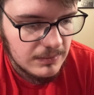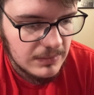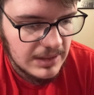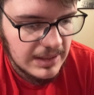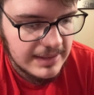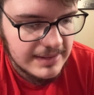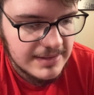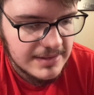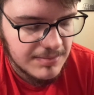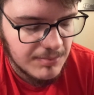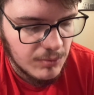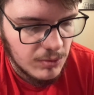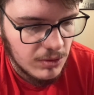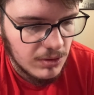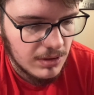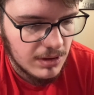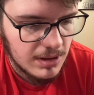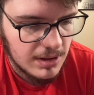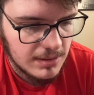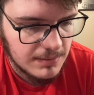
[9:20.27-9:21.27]
It's
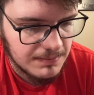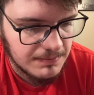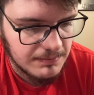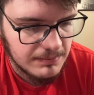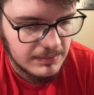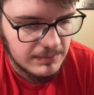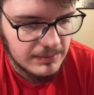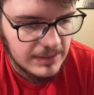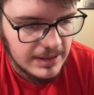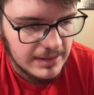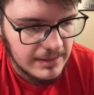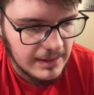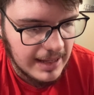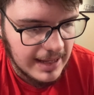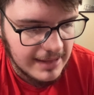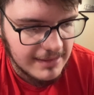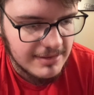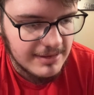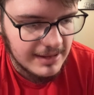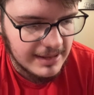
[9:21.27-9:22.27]
more,
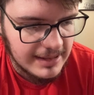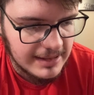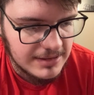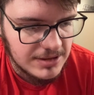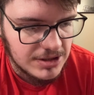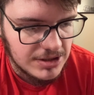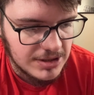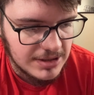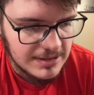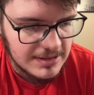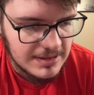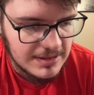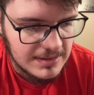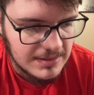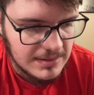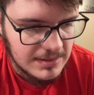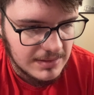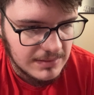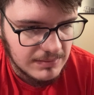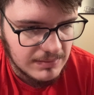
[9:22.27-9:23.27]
I think
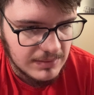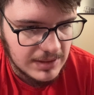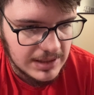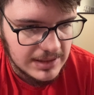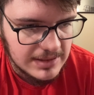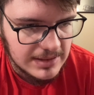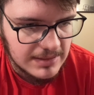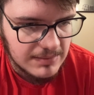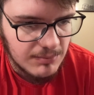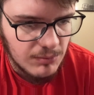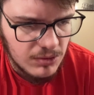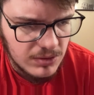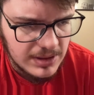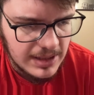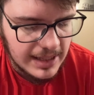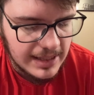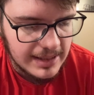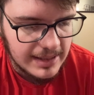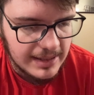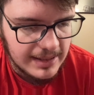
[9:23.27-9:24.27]
it's more
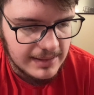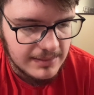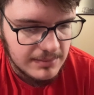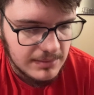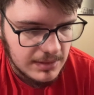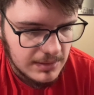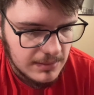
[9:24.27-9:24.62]
like a,